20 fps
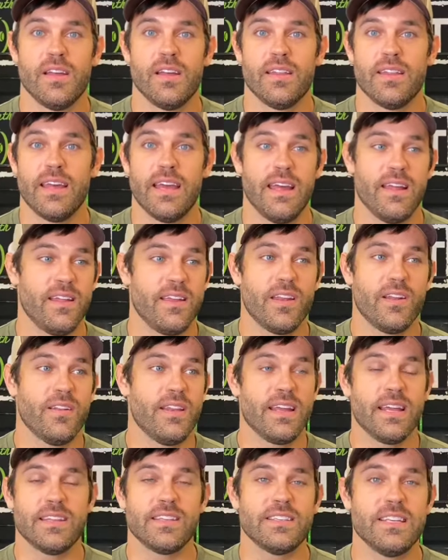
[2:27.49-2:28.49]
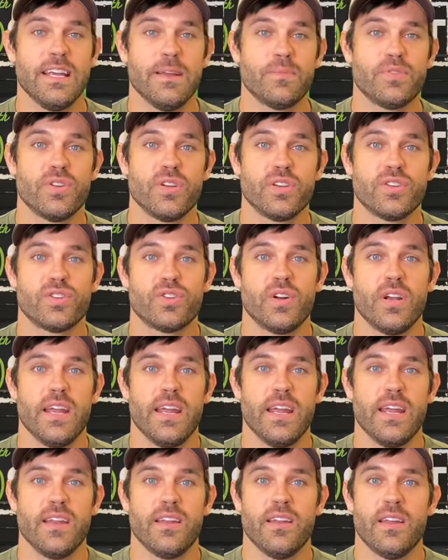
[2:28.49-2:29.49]
They, you know, they get this hamstring
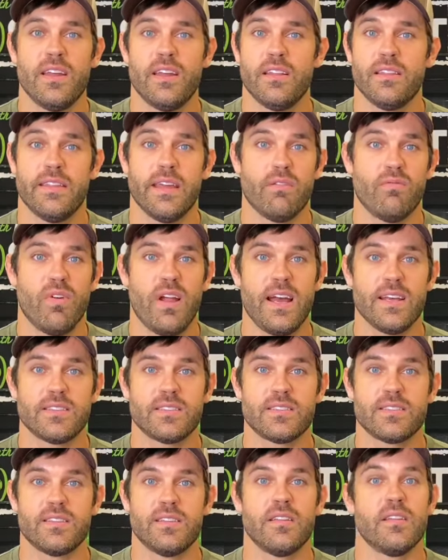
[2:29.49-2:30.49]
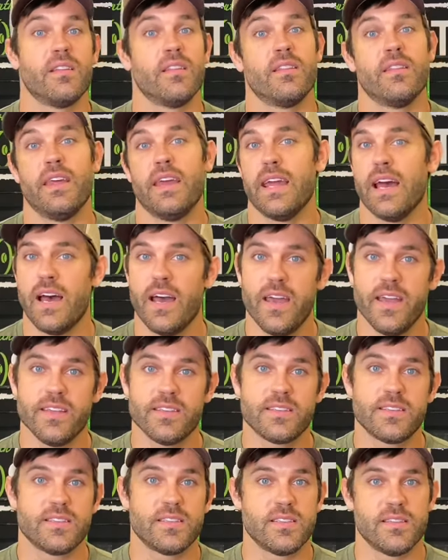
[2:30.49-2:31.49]
strain, they rest, they
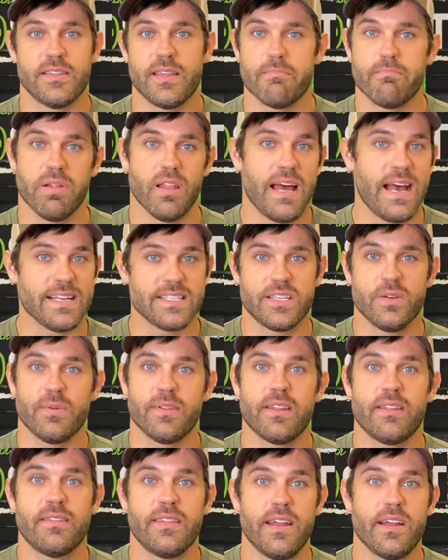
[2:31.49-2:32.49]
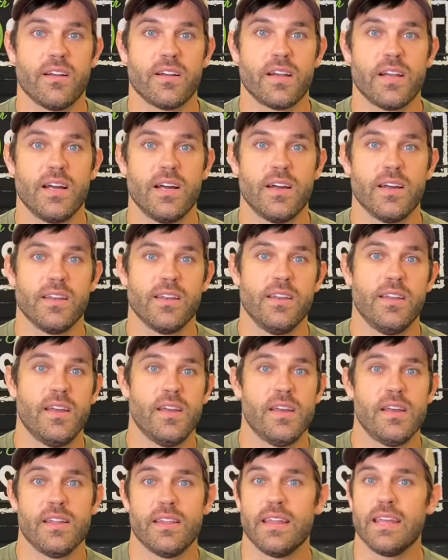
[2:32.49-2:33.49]
ice, they blast it with a Theragun,
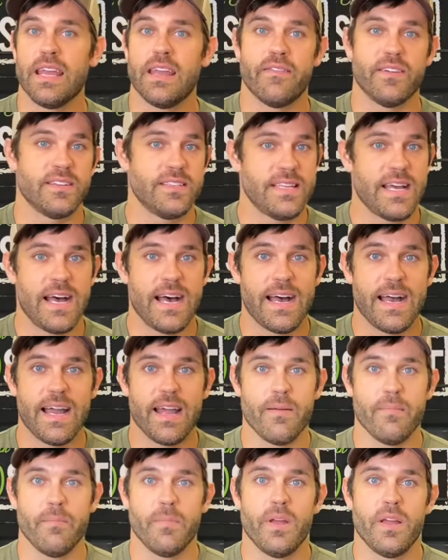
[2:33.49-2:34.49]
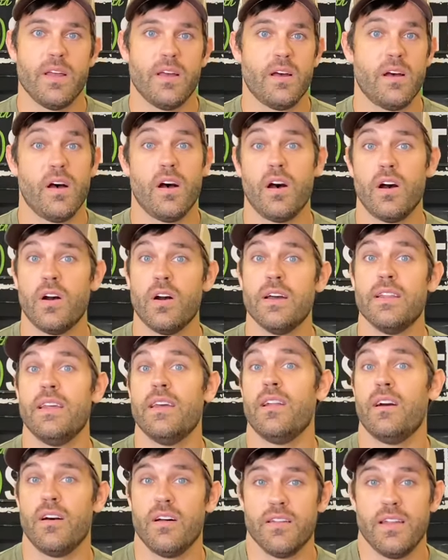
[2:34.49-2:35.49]
they give it time. Oh, and
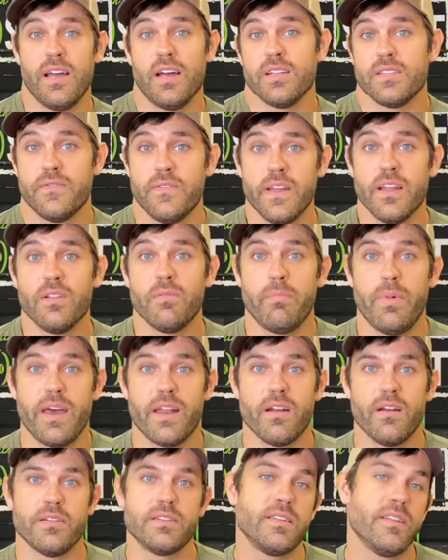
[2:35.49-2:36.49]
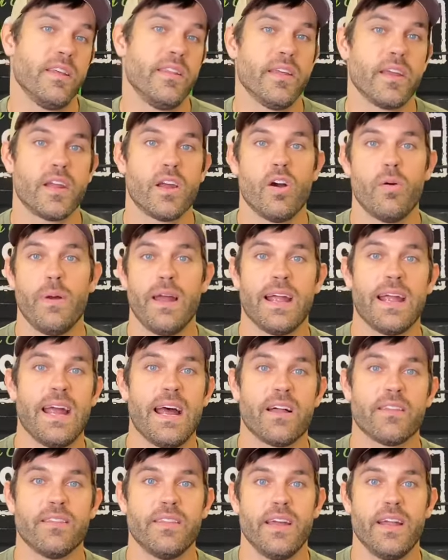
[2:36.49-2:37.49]
then all, now it's feeling better. So then they go back
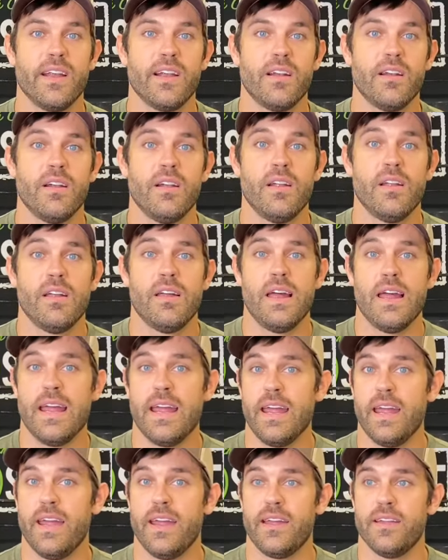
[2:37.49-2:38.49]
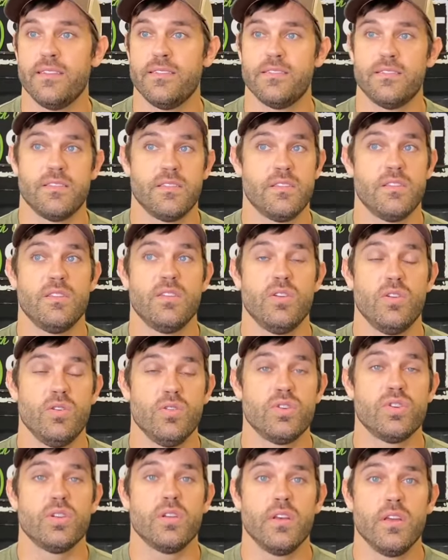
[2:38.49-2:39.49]
out there, and
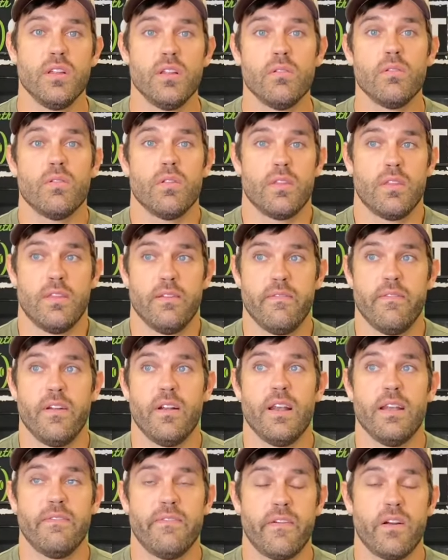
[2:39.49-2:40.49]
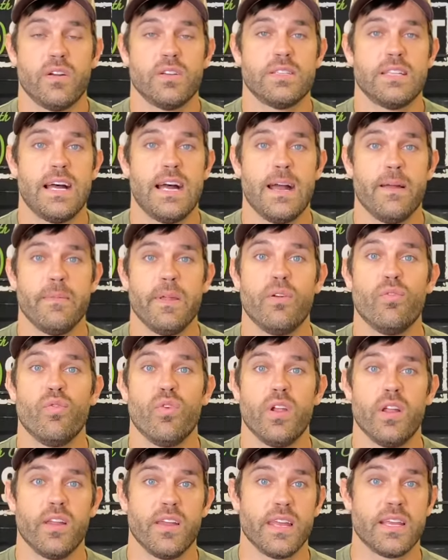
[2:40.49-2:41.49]
usually the very first time they
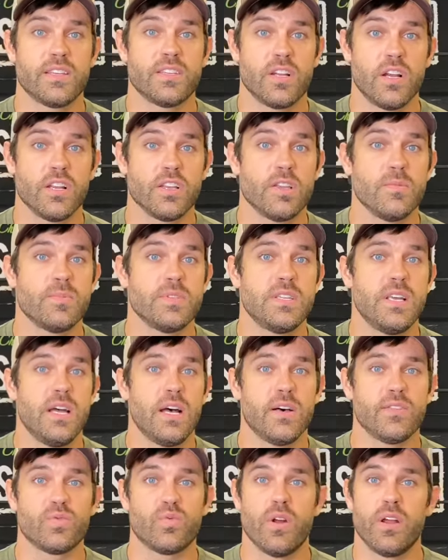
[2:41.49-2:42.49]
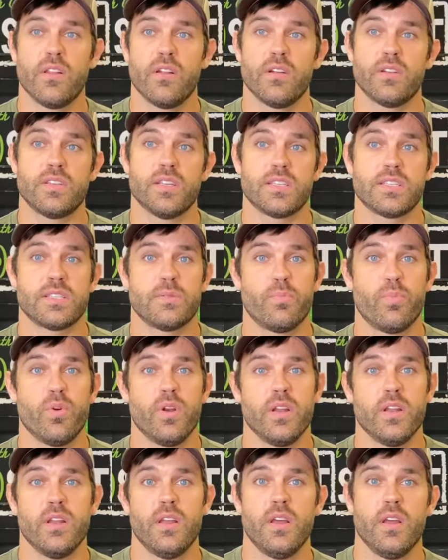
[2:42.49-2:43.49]
really exert themselves, whether it's a
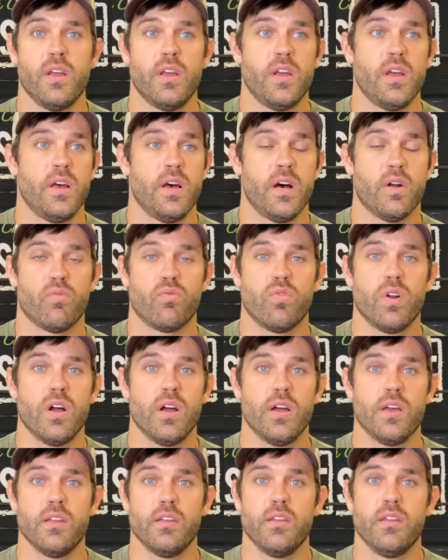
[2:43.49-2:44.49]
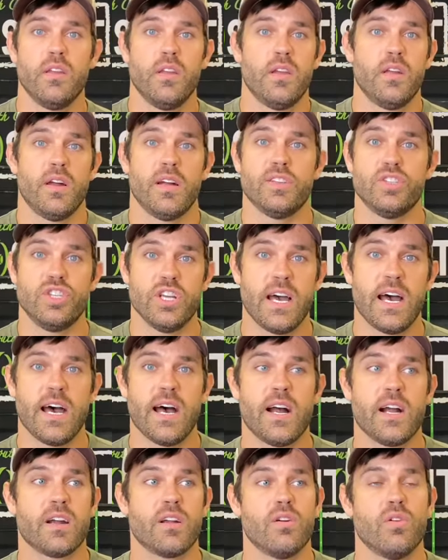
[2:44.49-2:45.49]
sprint, a run, a
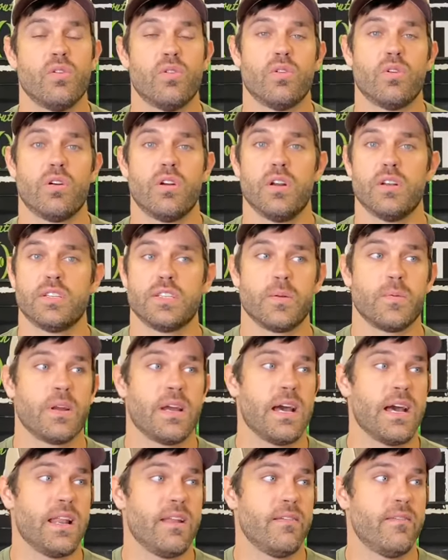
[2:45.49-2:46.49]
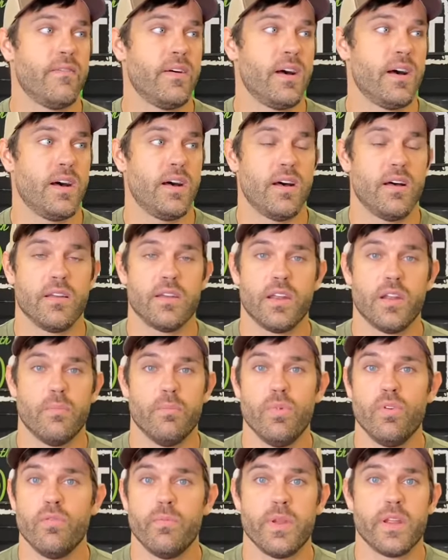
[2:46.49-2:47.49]
jog, or some kind of uh, you know,
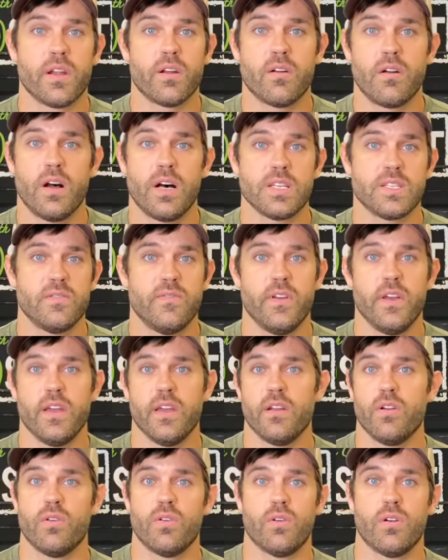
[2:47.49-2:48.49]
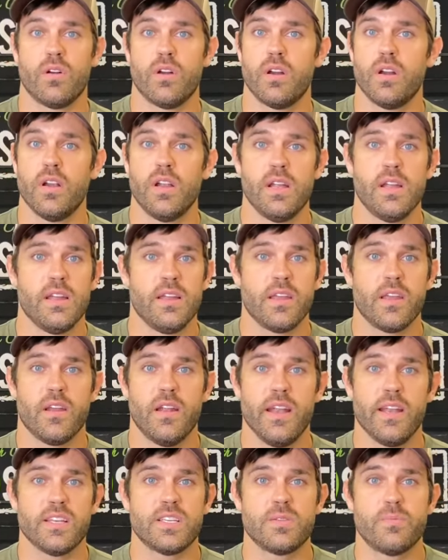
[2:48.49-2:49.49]
movement in CrossFit, or you know,
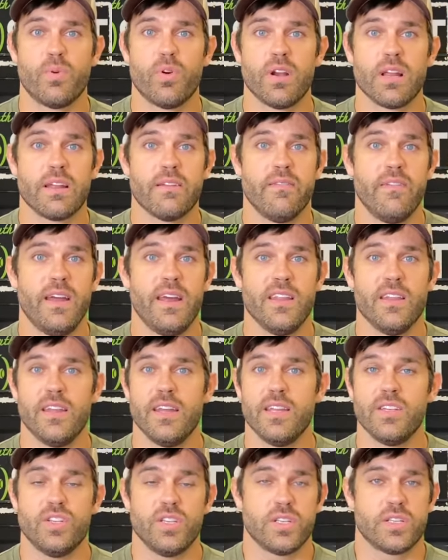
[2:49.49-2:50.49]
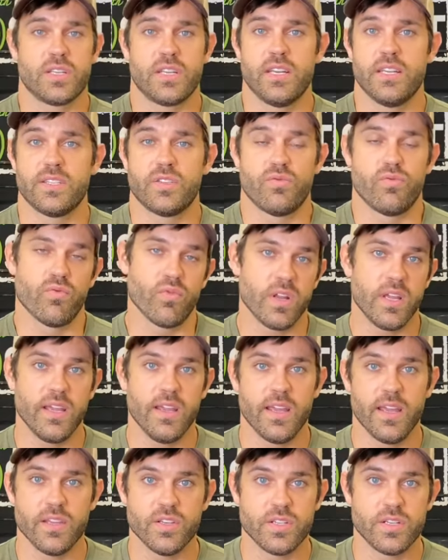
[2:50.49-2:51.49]
any sporting event, it just gets
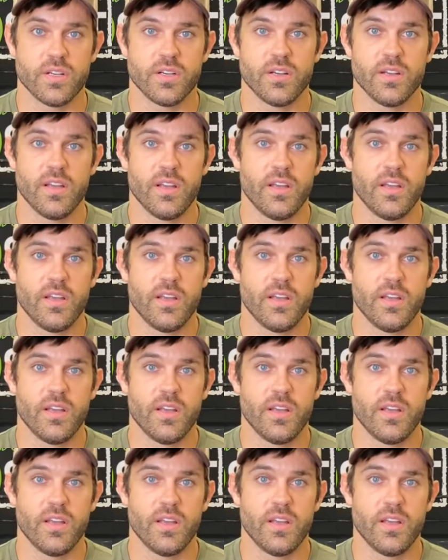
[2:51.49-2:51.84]
re-injured.